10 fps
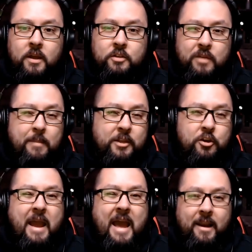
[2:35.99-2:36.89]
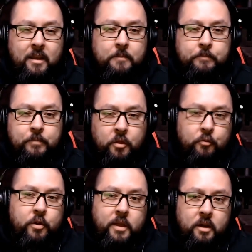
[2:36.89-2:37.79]
So that means you're adding
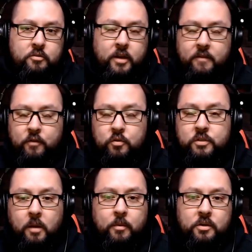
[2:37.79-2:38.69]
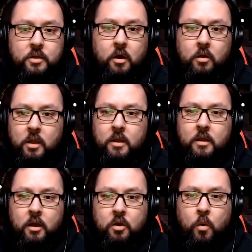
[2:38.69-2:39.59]
3 years, right? If those numbers all
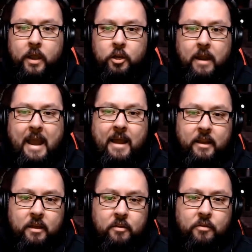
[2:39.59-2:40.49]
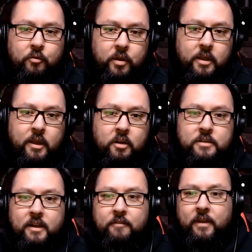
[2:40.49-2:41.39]
equate, you're adding 3 years.
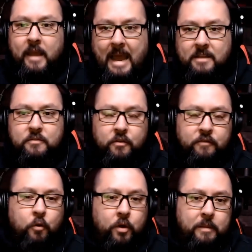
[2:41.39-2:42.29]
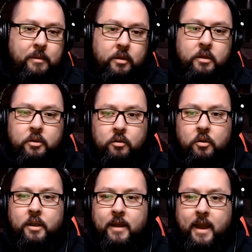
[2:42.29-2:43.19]
And if he asks for the $40 million, you're
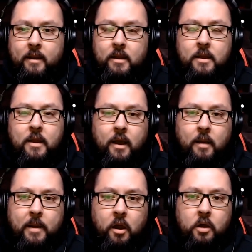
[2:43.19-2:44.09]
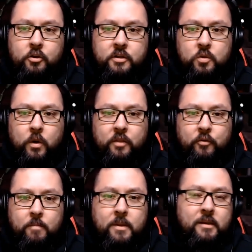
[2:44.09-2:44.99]
looking at about
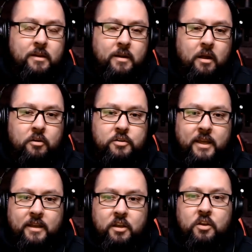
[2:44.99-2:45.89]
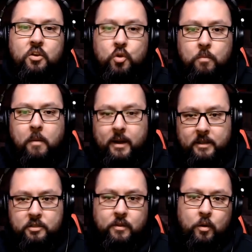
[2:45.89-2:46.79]
$123 million in new
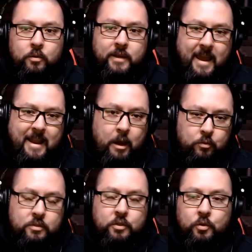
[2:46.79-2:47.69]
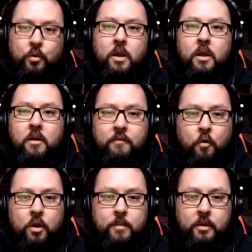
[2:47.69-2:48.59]
money. So that will net out to
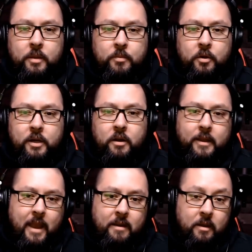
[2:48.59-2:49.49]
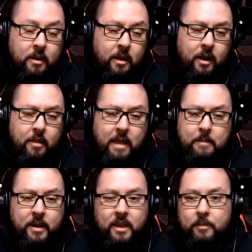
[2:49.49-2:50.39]
$40 million per year. Again, that
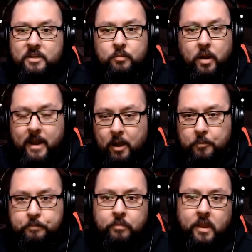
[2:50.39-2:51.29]
money can be spread out.